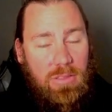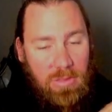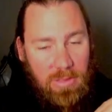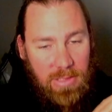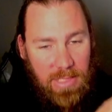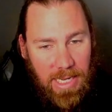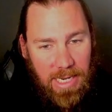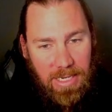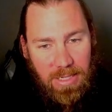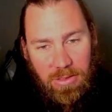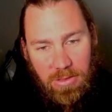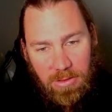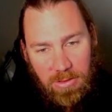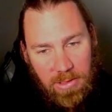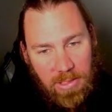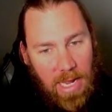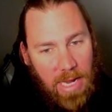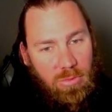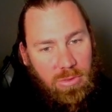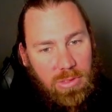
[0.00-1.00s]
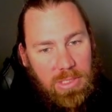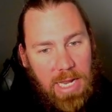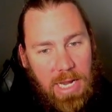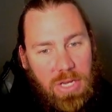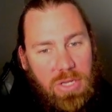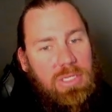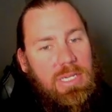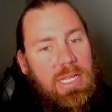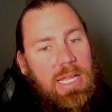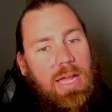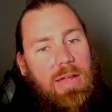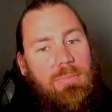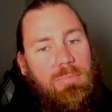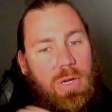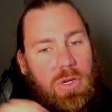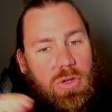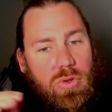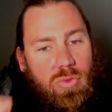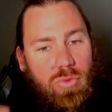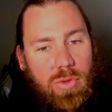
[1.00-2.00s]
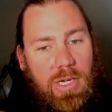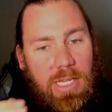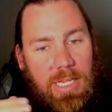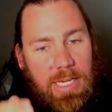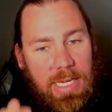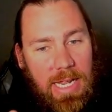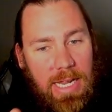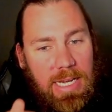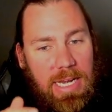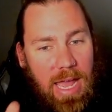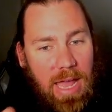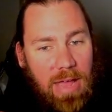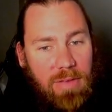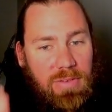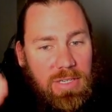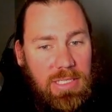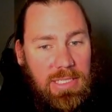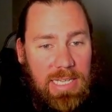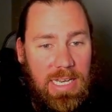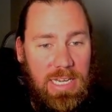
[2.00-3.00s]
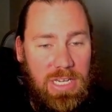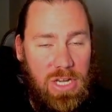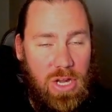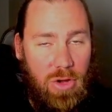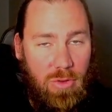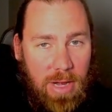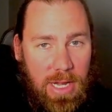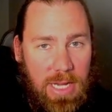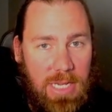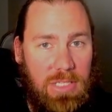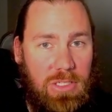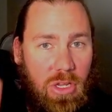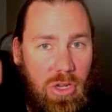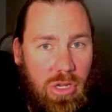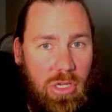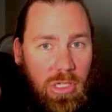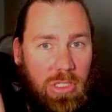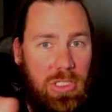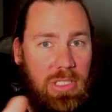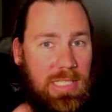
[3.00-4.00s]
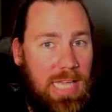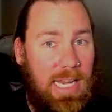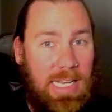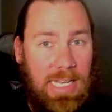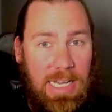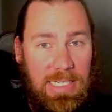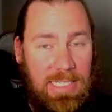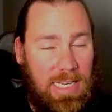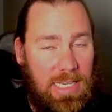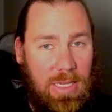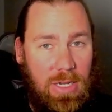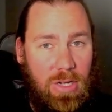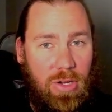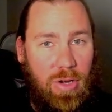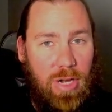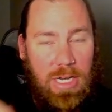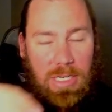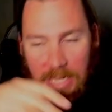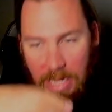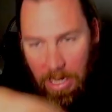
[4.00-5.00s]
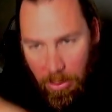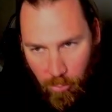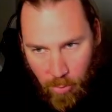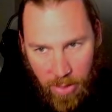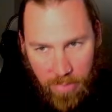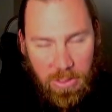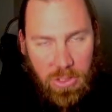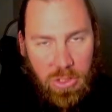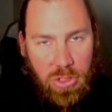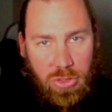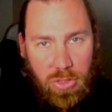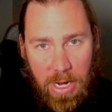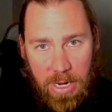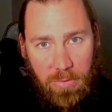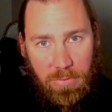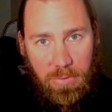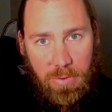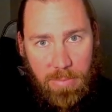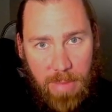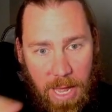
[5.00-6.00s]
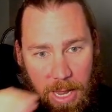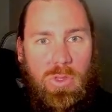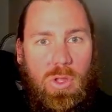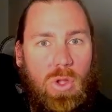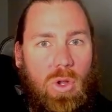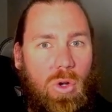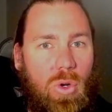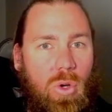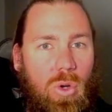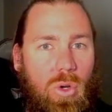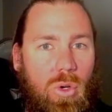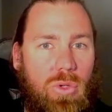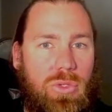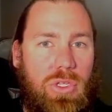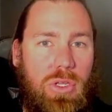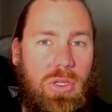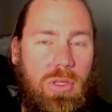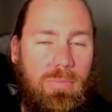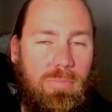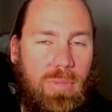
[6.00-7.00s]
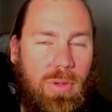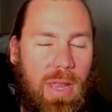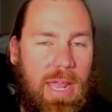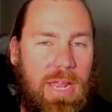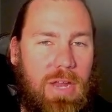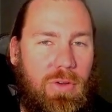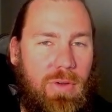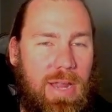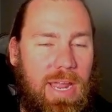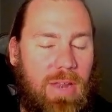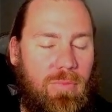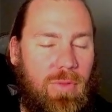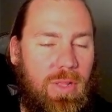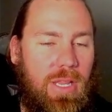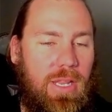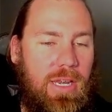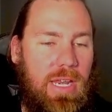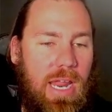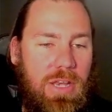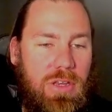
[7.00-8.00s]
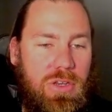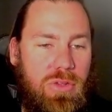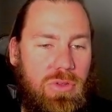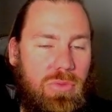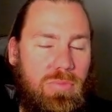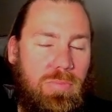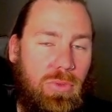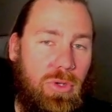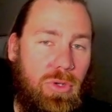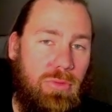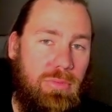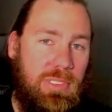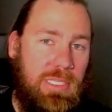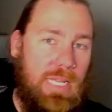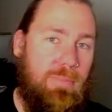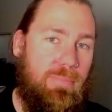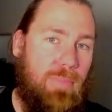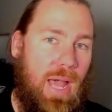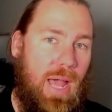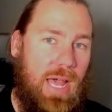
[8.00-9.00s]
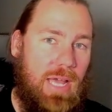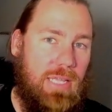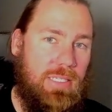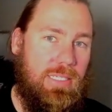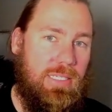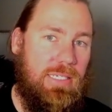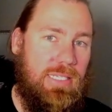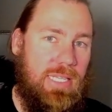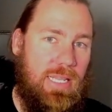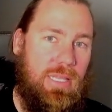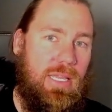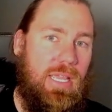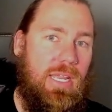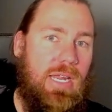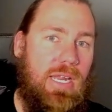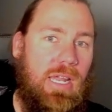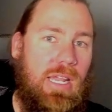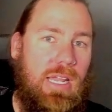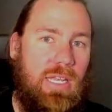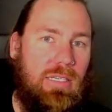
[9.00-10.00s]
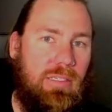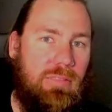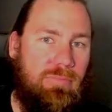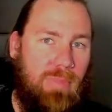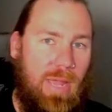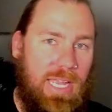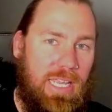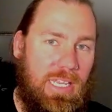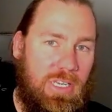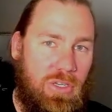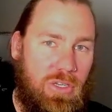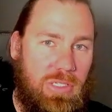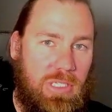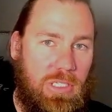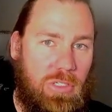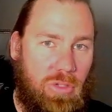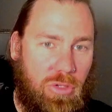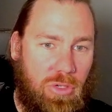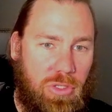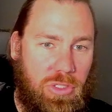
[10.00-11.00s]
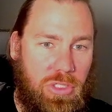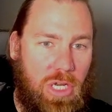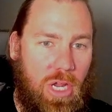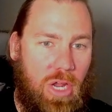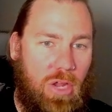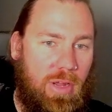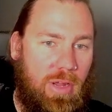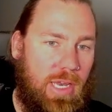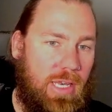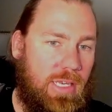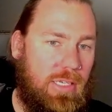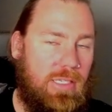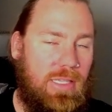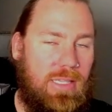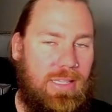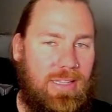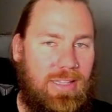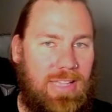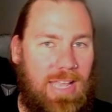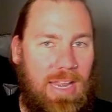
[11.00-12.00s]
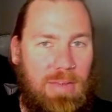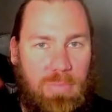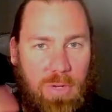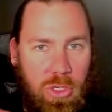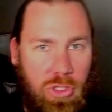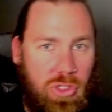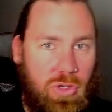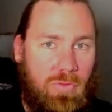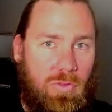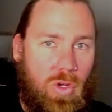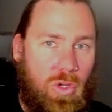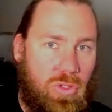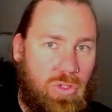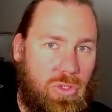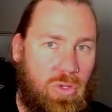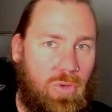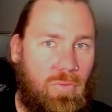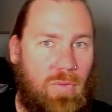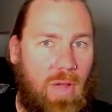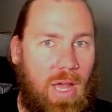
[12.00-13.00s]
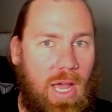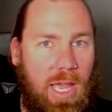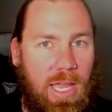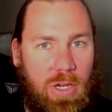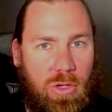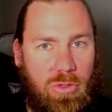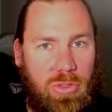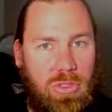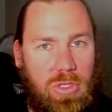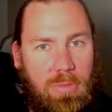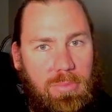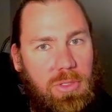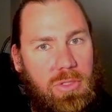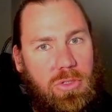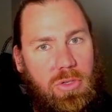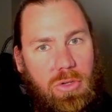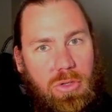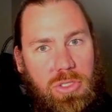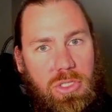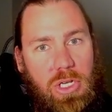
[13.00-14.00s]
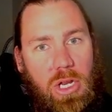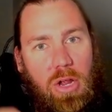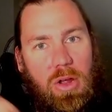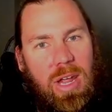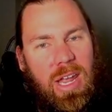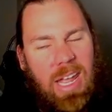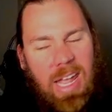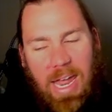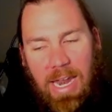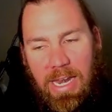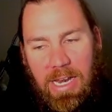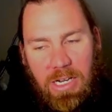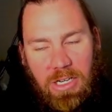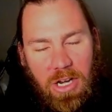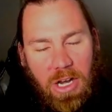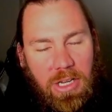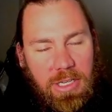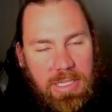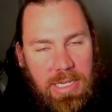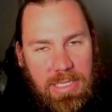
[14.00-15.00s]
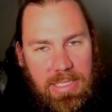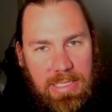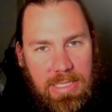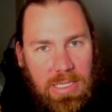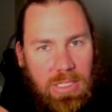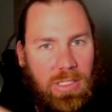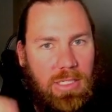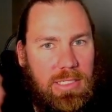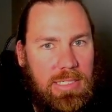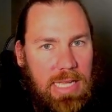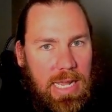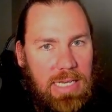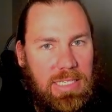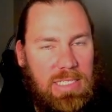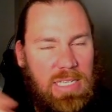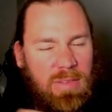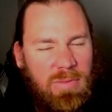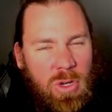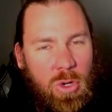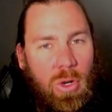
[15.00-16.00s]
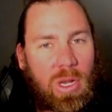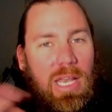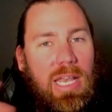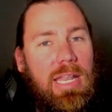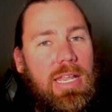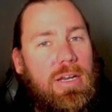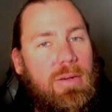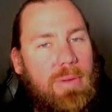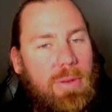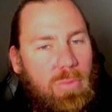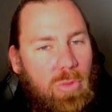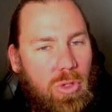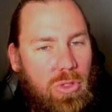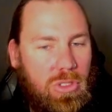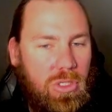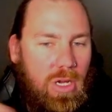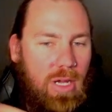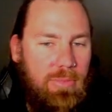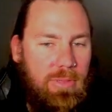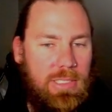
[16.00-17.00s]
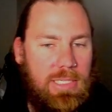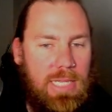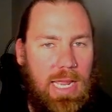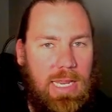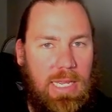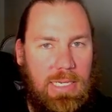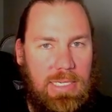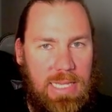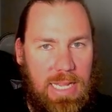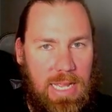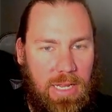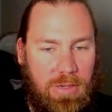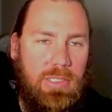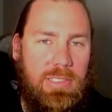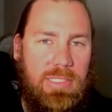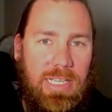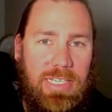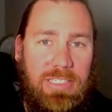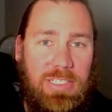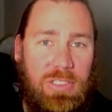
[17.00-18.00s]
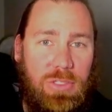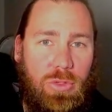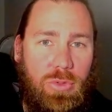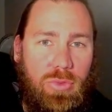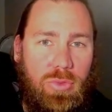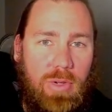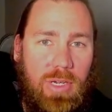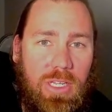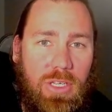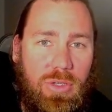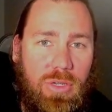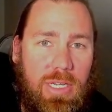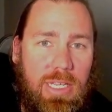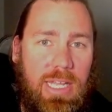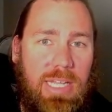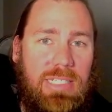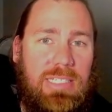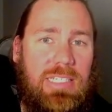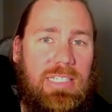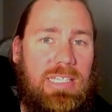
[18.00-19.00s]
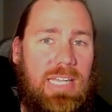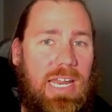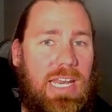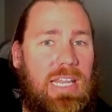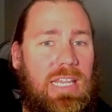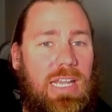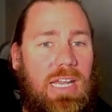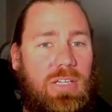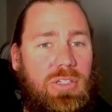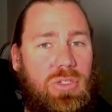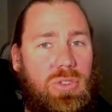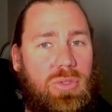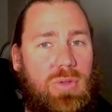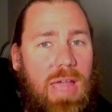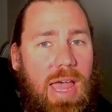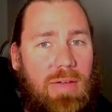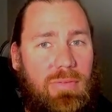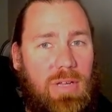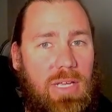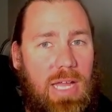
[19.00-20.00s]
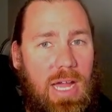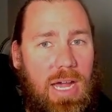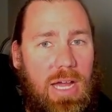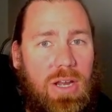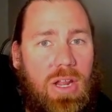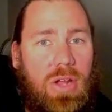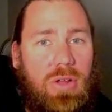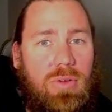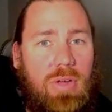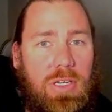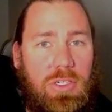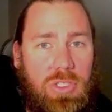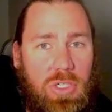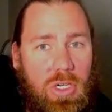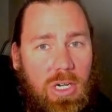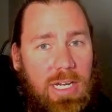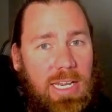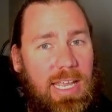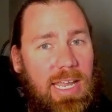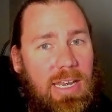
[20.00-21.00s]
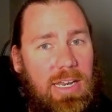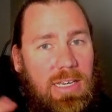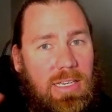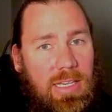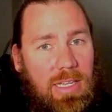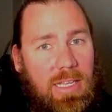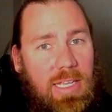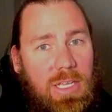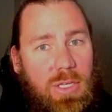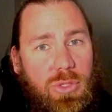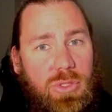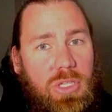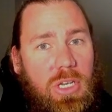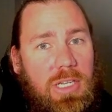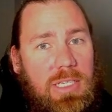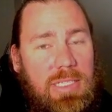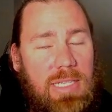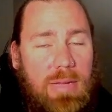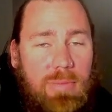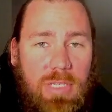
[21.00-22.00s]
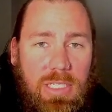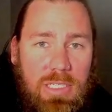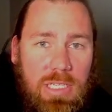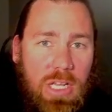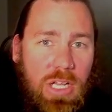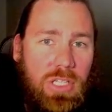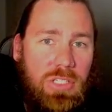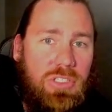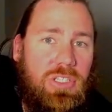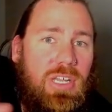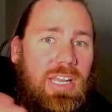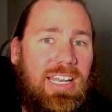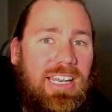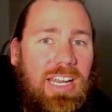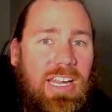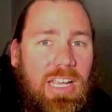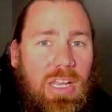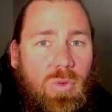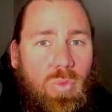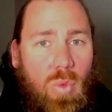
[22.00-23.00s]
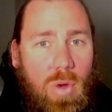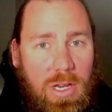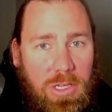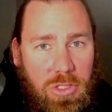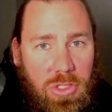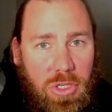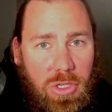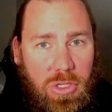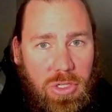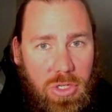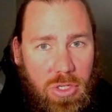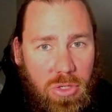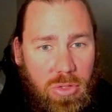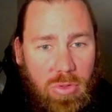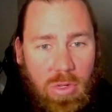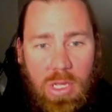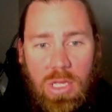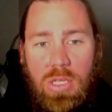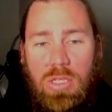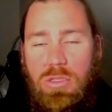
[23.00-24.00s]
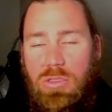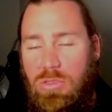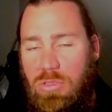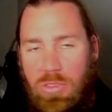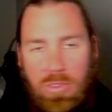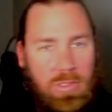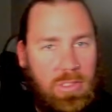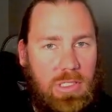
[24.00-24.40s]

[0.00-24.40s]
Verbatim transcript: then they will take you down. But you really need to have Incendio ready, so you can just take that Death Eater out, get rid of it straight off the bat. Or you can play around with it, and you Broomstick past the Death Eater, make it use its Crucio, and then because you've gone too far, it'll stop its Crucio, and then it only does single attacks, giving you a little bit more time to take it down. Decks this you're really good against is any that do Avocado and try and get the kills on the summons, so then they can one-shot you. You